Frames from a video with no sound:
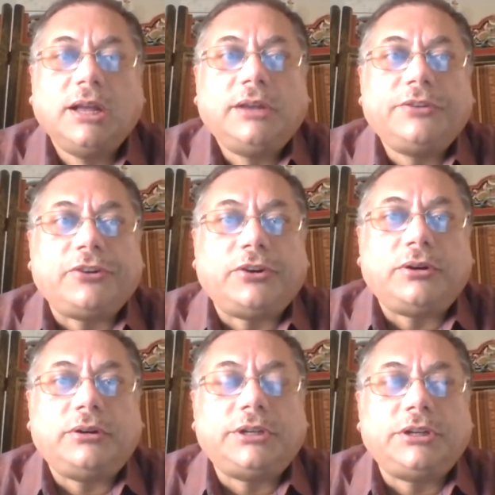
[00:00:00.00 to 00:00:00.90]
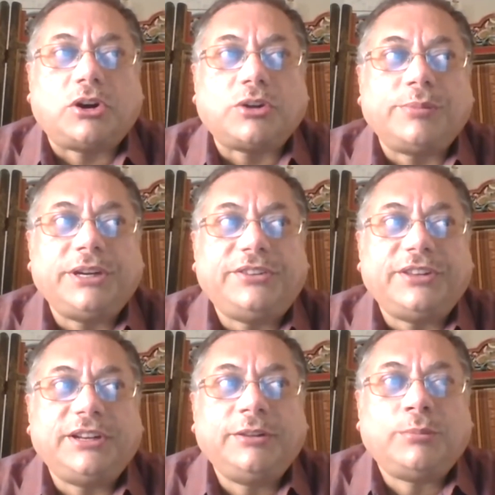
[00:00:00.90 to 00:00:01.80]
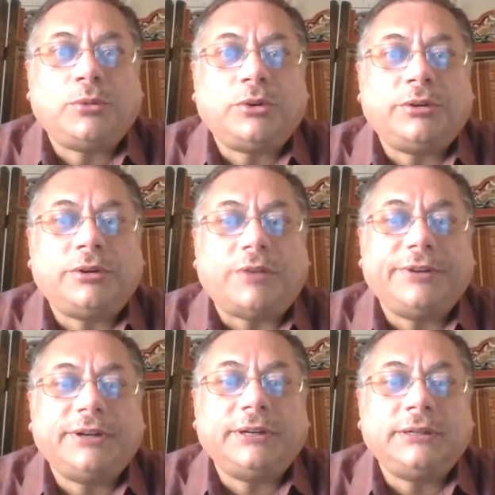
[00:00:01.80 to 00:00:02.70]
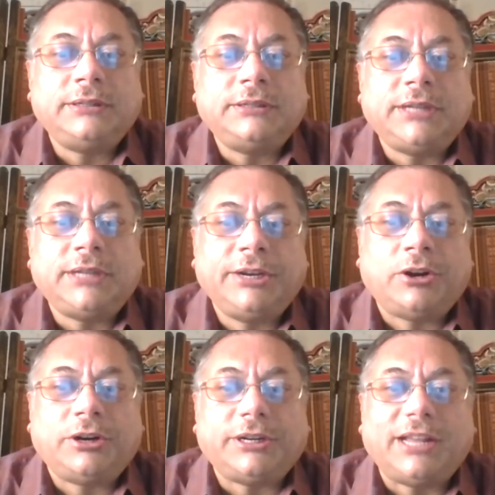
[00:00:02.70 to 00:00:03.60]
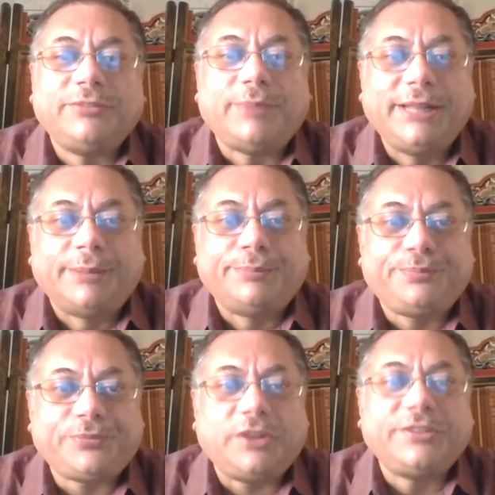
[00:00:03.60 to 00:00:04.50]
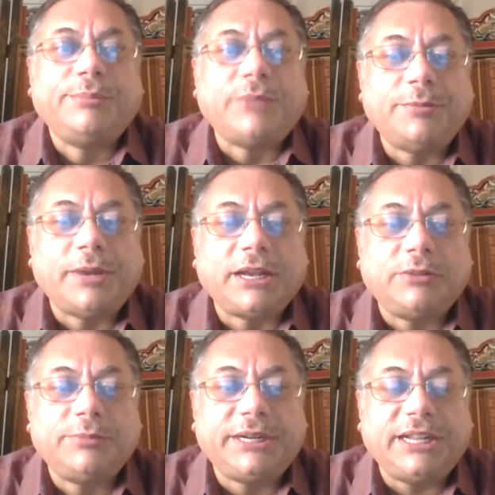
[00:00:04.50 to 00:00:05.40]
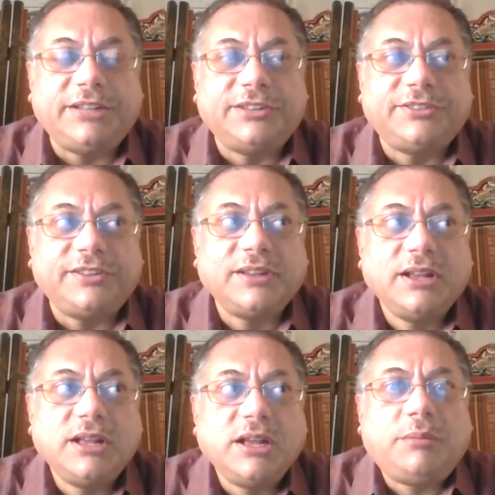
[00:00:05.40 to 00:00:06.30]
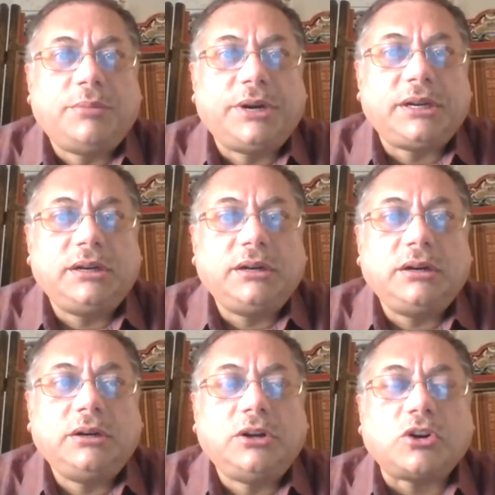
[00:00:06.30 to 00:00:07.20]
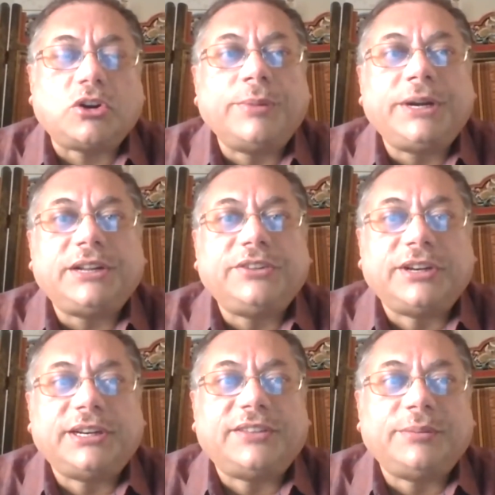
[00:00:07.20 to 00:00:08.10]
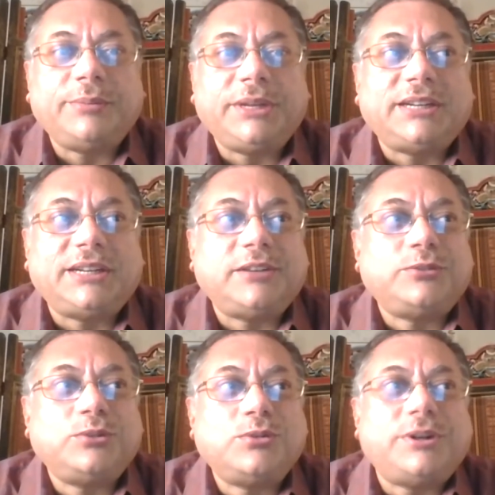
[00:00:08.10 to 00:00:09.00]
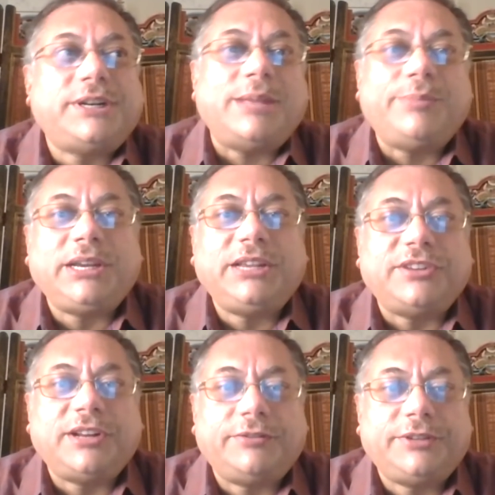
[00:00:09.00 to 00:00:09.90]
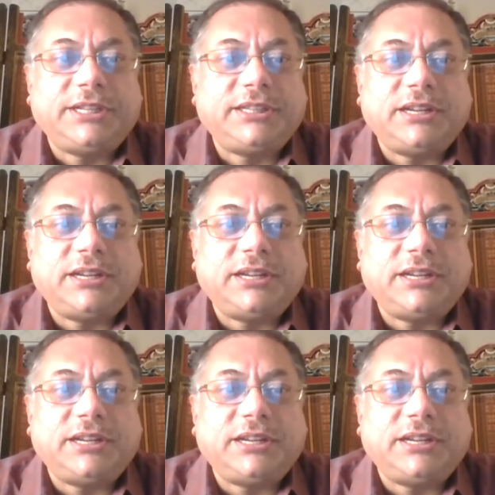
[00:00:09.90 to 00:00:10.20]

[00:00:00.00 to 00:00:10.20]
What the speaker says: So the documentation is more often than not asked by them, or sometimes by government agencies. But documentation doesn't mean that you have to go on typing each and everything.